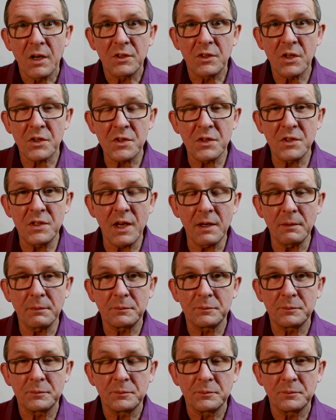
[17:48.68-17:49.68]
Doesn't it?
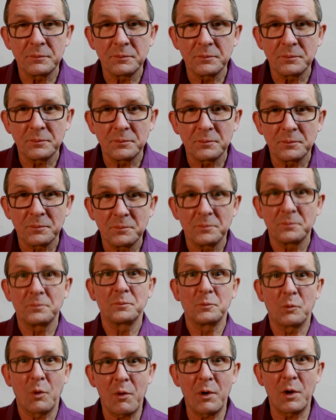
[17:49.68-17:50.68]

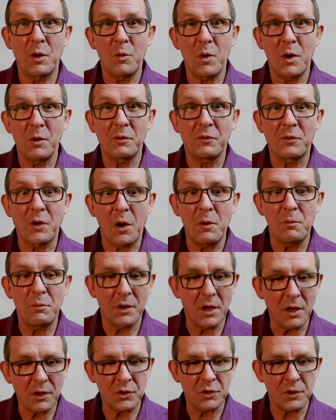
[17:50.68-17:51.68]
We're in a world of
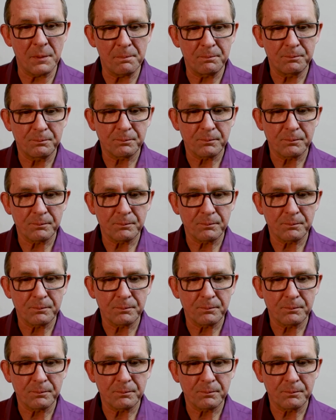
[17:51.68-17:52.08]
co-production.